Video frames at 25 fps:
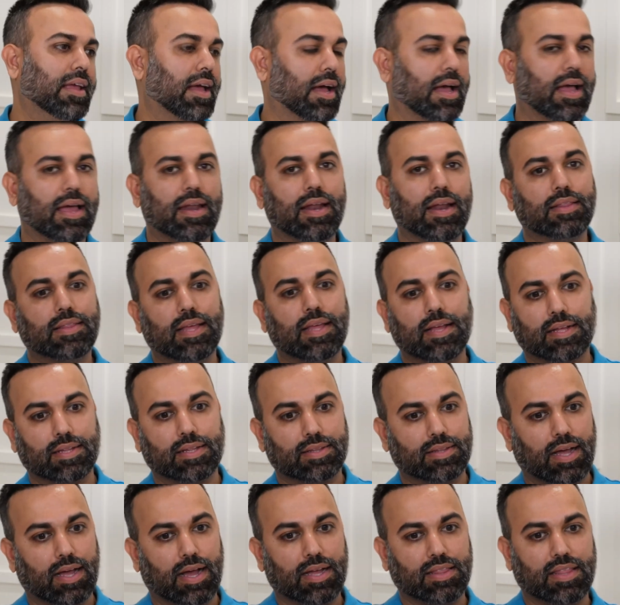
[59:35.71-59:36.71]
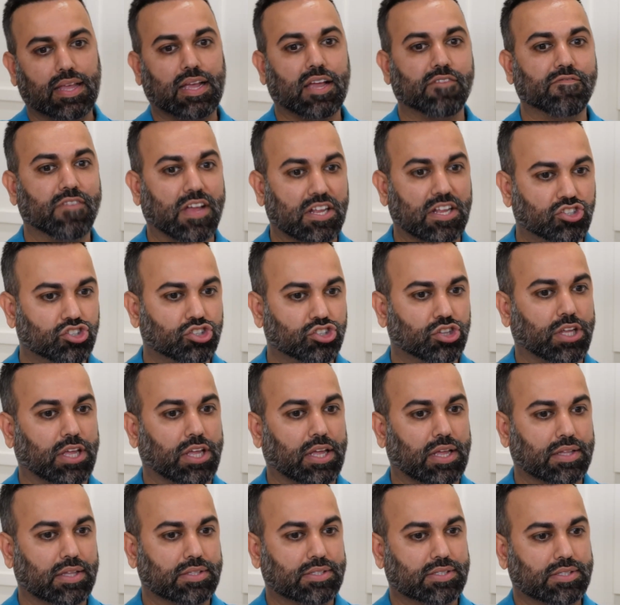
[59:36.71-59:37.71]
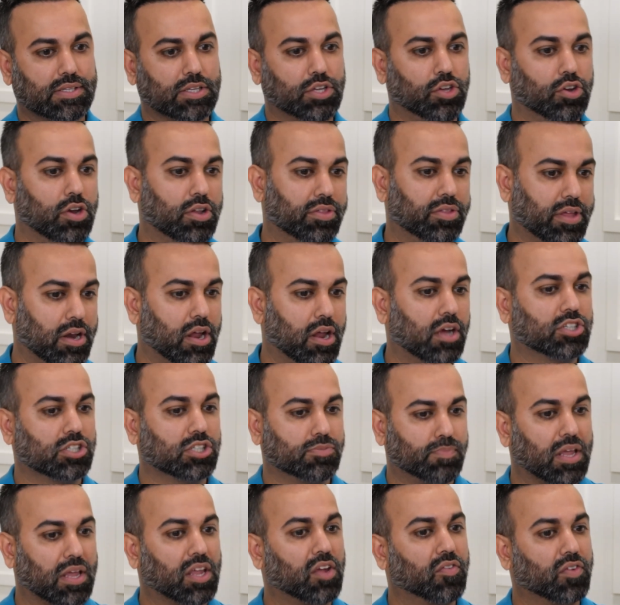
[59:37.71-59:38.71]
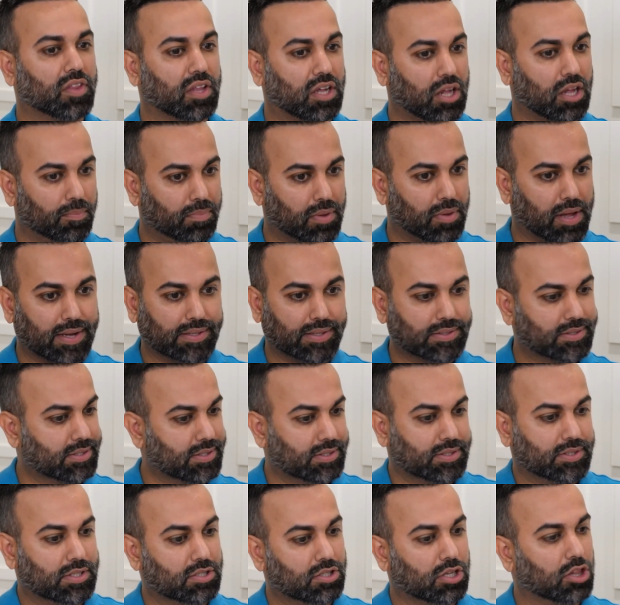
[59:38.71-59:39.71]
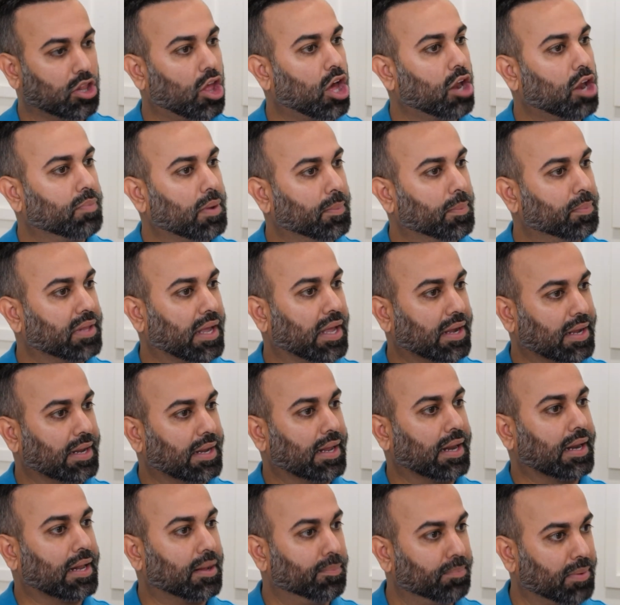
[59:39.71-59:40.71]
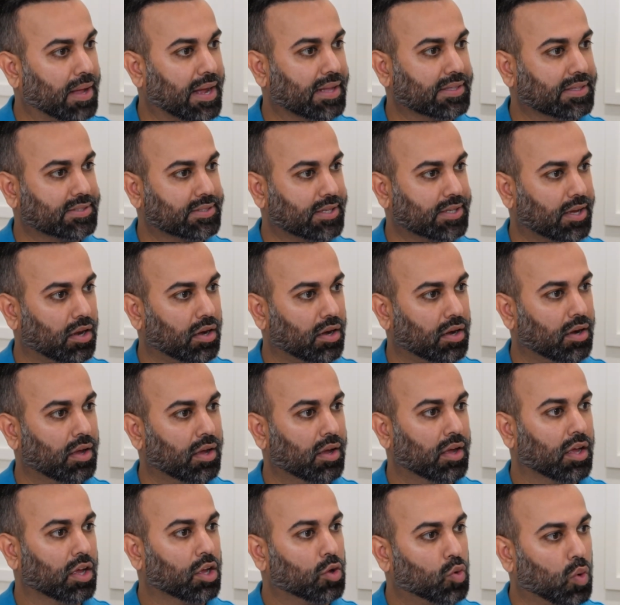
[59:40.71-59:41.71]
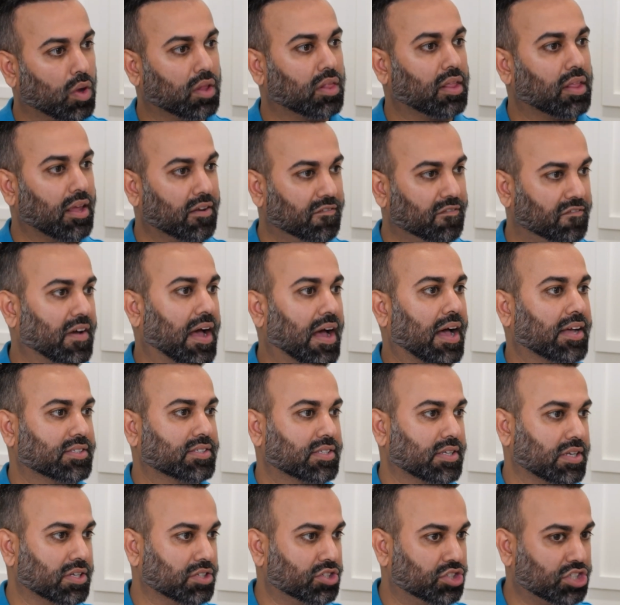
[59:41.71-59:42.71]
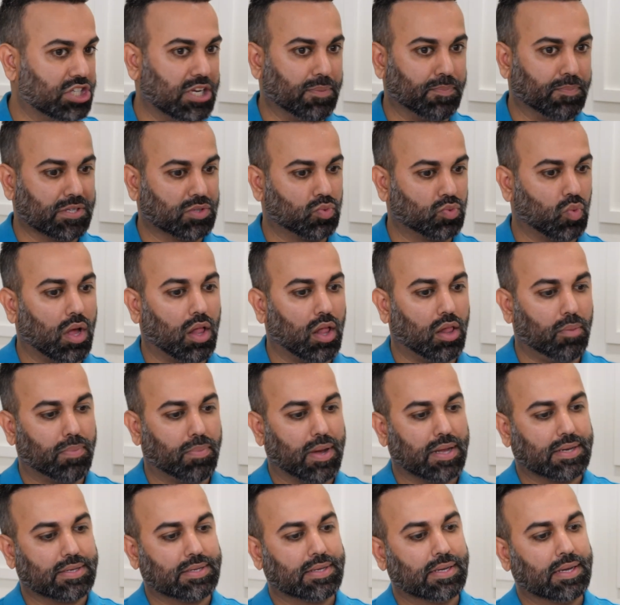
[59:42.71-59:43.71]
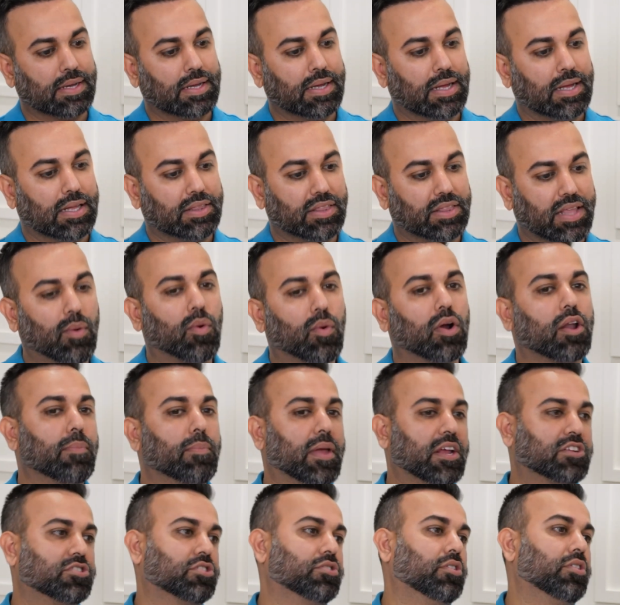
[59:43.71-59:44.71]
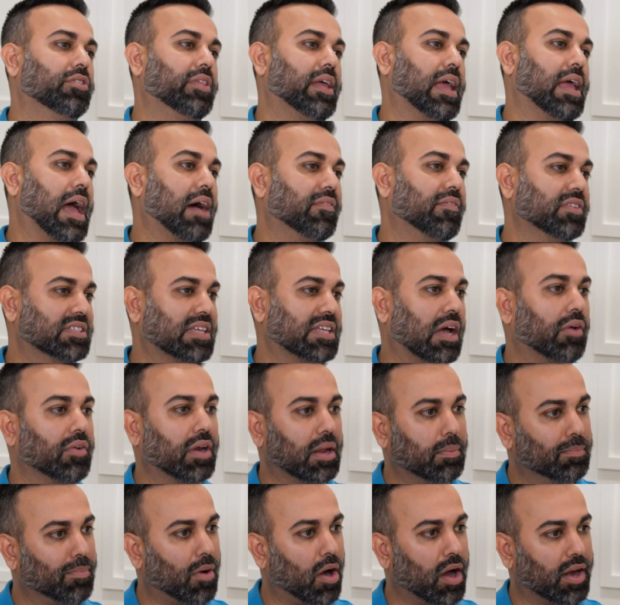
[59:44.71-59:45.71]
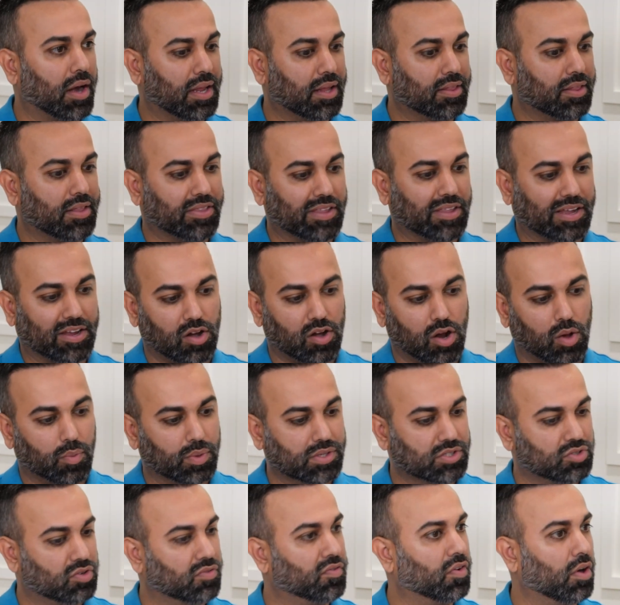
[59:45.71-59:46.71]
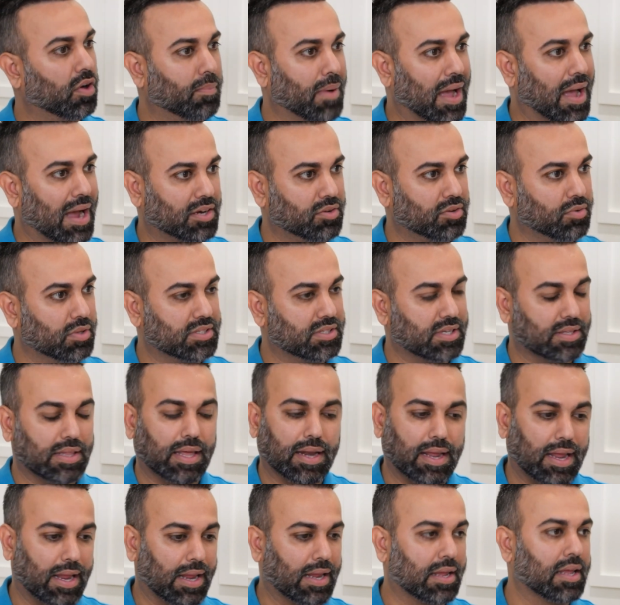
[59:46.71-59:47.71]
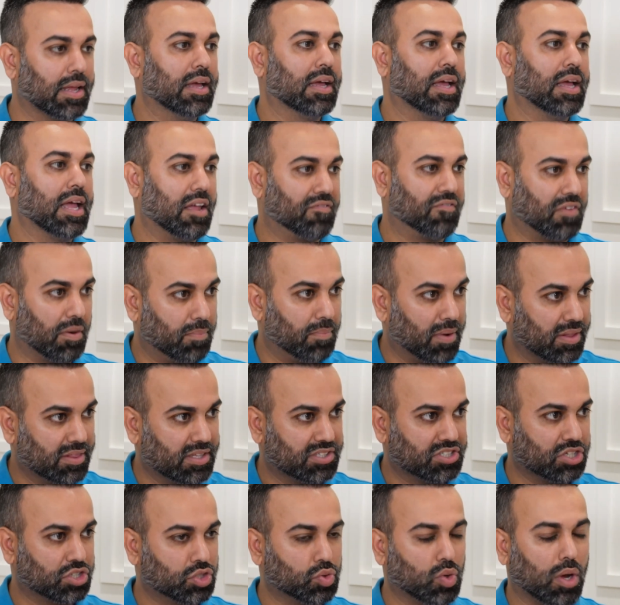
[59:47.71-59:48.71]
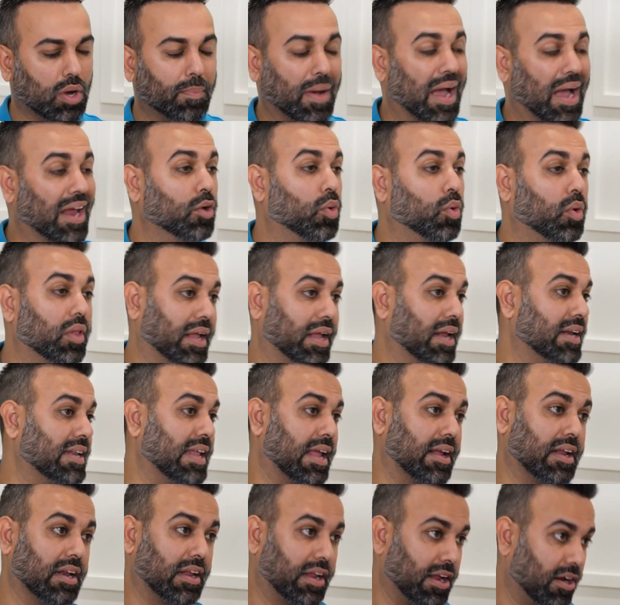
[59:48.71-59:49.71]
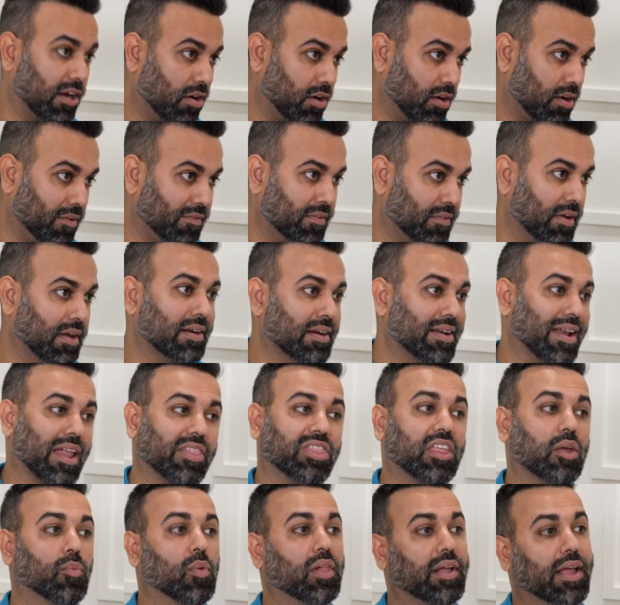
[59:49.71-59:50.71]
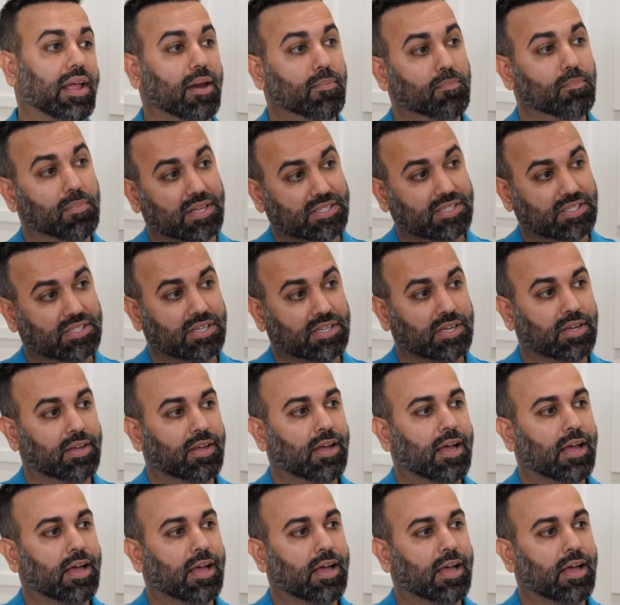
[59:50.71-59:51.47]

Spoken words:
Yeah, and I think eventually they're not just paying you for the compliance, because there's a lot of people that could get compliance done quickly and fast and cheap as well, but they want to make sure they have a sounding body that they can always refer back to and say that, hey, if I bring this issue up, I know it'll get taken care of. Nothing will get missed.